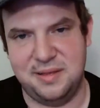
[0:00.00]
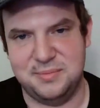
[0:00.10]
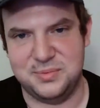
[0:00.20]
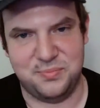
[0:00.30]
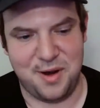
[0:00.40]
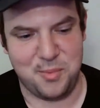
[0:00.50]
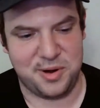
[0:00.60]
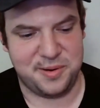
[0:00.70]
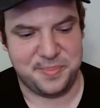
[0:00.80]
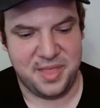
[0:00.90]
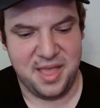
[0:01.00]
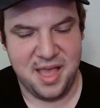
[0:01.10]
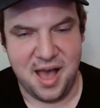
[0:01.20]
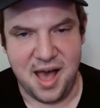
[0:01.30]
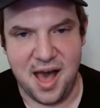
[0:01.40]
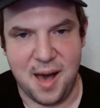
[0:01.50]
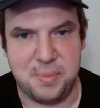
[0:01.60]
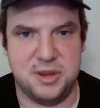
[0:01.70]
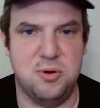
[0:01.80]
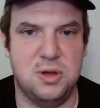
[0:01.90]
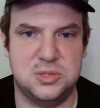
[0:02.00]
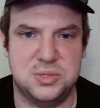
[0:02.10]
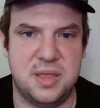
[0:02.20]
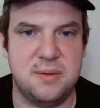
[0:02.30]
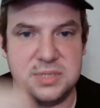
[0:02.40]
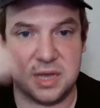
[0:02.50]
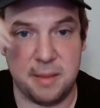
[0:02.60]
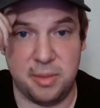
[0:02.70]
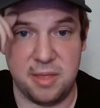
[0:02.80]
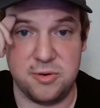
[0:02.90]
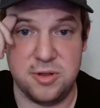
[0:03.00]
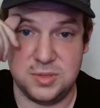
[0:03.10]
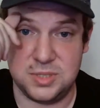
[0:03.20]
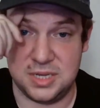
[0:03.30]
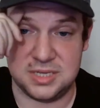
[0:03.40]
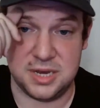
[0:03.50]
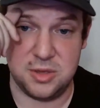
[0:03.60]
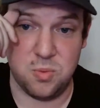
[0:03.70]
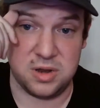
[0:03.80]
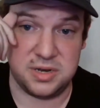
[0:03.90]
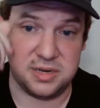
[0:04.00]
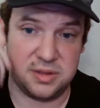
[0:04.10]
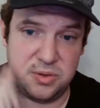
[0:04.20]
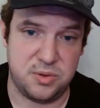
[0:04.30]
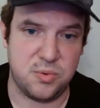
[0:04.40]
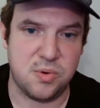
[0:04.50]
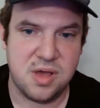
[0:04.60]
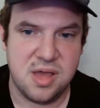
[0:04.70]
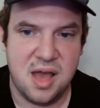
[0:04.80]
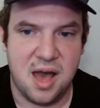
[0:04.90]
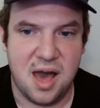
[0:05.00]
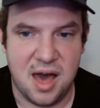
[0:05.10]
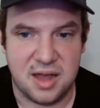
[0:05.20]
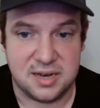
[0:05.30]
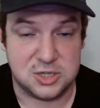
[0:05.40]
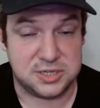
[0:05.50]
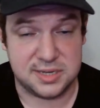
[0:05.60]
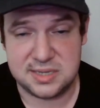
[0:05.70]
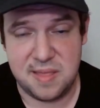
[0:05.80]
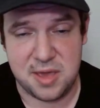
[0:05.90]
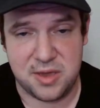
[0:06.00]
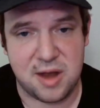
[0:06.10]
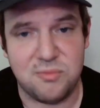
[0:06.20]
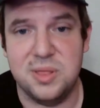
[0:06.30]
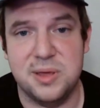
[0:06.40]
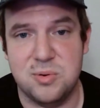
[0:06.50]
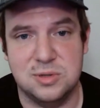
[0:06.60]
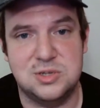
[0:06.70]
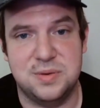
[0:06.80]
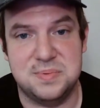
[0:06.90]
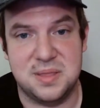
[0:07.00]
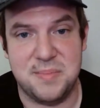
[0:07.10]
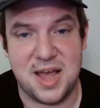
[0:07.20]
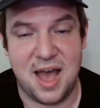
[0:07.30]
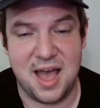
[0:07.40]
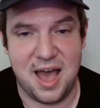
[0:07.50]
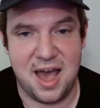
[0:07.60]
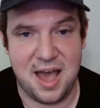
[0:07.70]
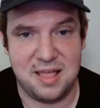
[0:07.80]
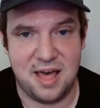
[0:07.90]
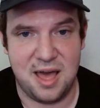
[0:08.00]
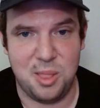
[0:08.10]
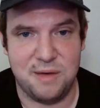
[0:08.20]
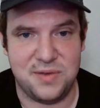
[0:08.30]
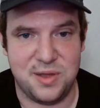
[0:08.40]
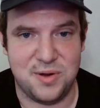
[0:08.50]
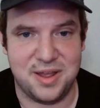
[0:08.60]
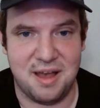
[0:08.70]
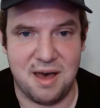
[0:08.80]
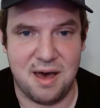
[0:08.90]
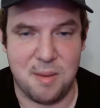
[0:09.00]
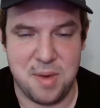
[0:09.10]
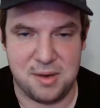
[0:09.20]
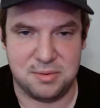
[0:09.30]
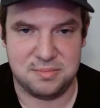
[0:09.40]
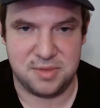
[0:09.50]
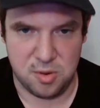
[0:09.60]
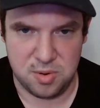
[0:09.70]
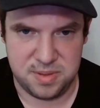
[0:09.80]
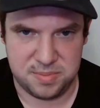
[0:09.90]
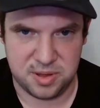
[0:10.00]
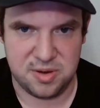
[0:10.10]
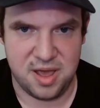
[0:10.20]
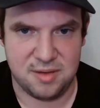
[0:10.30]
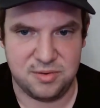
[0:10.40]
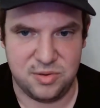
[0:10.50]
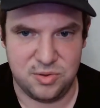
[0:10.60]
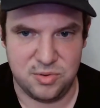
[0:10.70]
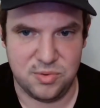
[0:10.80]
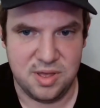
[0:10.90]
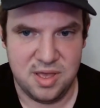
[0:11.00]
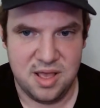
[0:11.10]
that was very weird. But you also said there was a couple other news things that you wanted to touch. It does sound like you had a really cool trip to the Met. I love hearing about when people go down to